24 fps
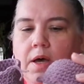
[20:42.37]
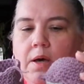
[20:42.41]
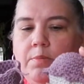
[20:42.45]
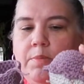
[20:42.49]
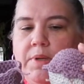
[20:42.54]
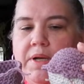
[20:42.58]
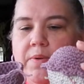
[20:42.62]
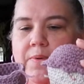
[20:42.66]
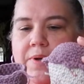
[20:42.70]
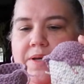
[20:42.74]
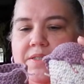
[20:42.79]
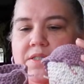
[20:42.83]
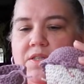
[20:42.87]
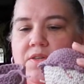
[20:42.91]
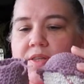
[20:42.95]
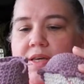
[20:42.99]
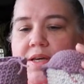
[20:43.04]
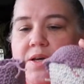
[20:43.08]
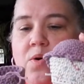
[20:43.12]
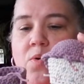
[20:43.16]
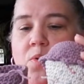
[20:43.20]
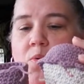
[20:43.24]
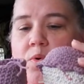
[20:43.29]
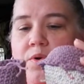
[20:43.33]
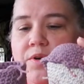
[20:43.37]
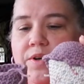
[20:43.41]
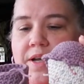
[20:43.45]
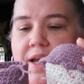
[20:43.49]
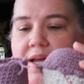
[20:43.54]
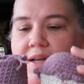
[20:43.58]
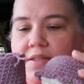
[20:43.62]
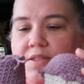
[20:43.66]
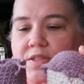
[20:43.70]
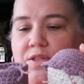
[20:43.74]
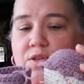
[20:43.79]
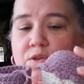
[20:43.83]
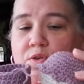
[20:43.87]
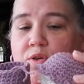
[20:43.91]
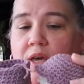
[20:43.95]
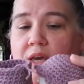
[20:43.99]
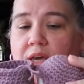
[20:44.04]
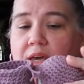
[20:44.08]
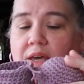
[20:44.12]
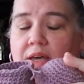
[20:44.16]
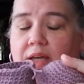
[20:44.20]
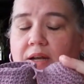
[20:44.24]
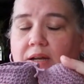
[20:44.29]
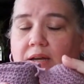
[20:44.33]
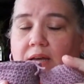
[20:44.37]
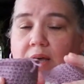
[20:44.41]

But anyway, so they coordinate. So you can get